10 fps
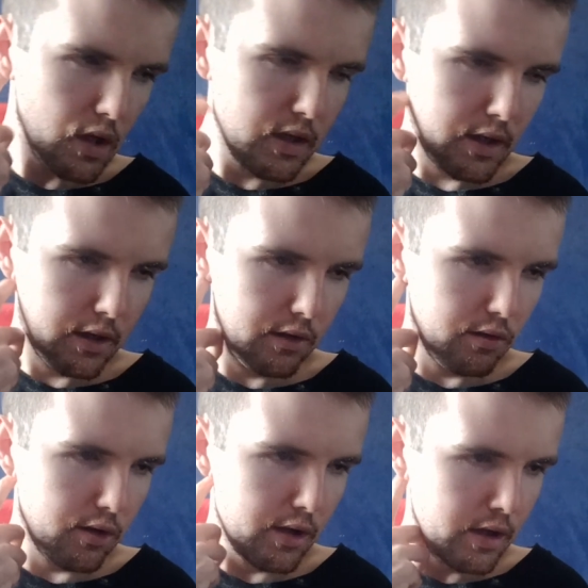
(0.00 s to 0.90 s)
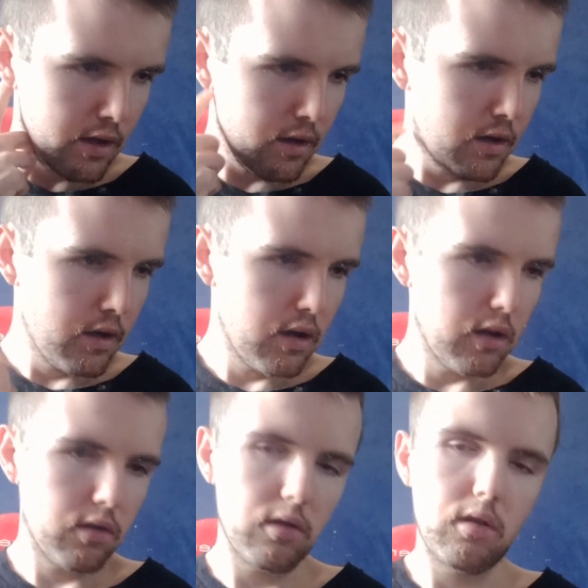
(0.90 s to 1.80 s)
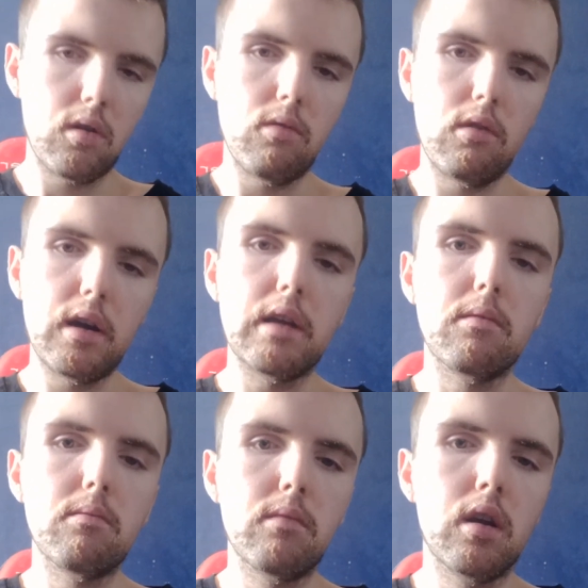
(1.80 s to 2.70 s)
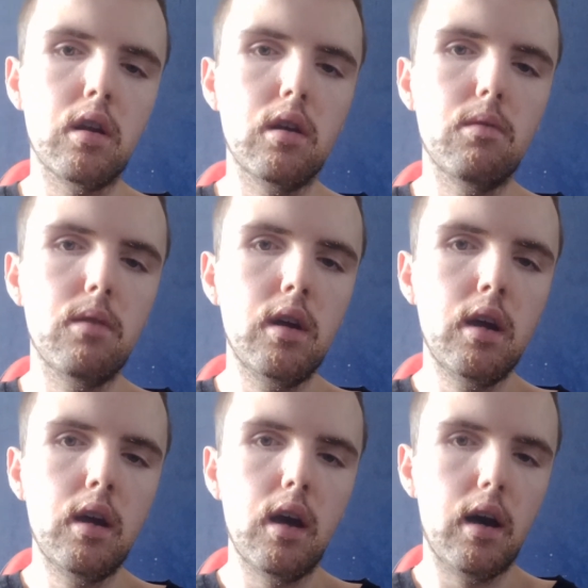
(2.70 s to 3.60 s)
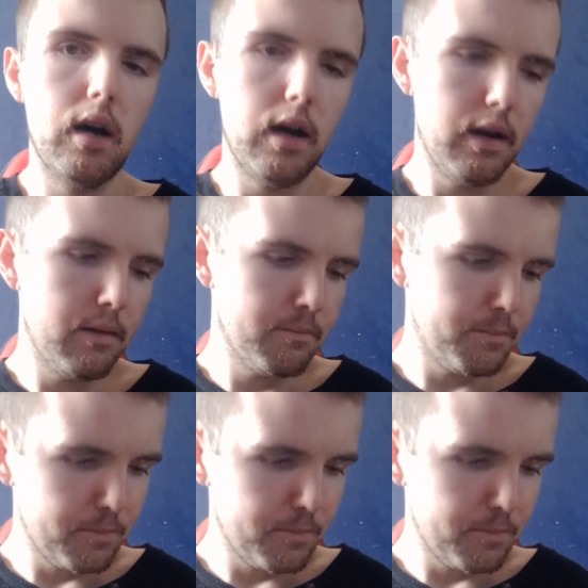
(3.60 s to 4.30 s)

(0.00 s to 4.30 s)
and it's just not right. You know, I